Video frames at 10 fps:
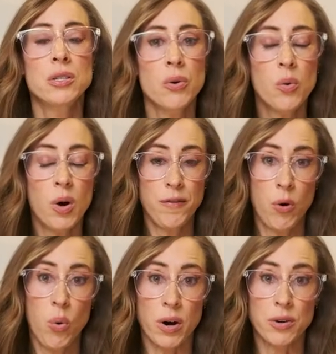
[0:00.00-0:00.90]
So, of
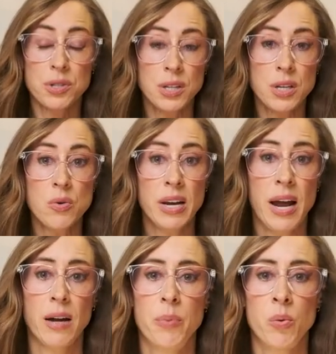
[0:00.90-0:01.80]
course, you
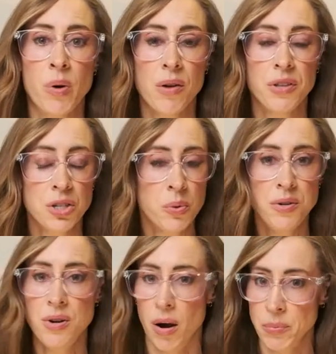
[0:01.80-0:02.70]
can add bone broth into
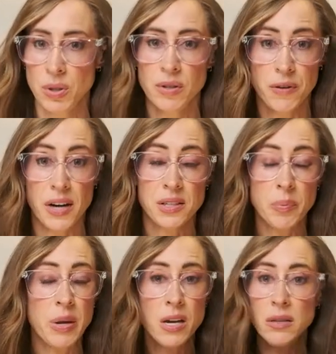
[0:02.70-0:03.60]
a number of
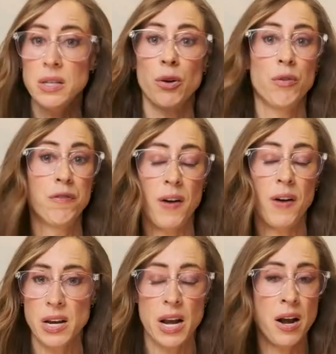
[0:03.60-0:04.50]
recipes. You'll
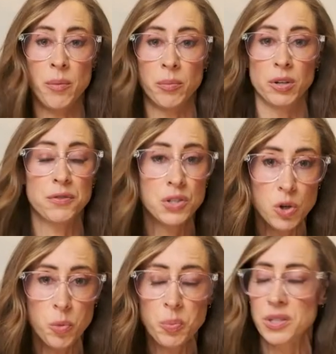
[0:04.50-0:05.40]
find it in a number of
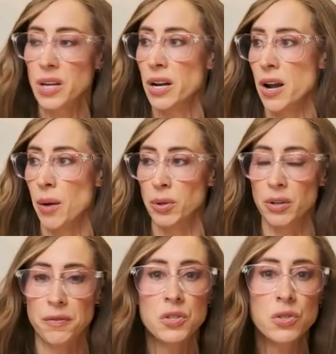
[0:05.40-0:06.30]
soups, in a number
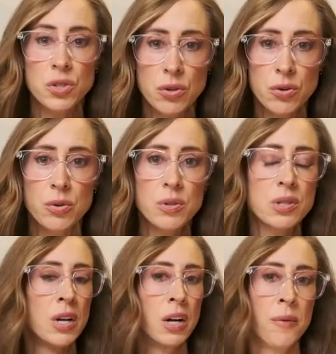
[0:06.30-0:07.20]
of
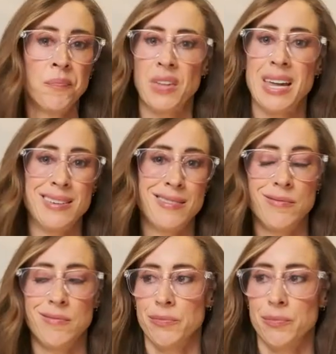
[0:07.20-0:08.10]
stews,
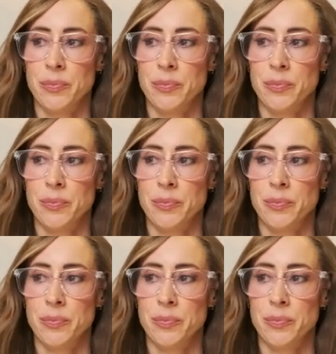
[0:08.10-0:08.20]
in,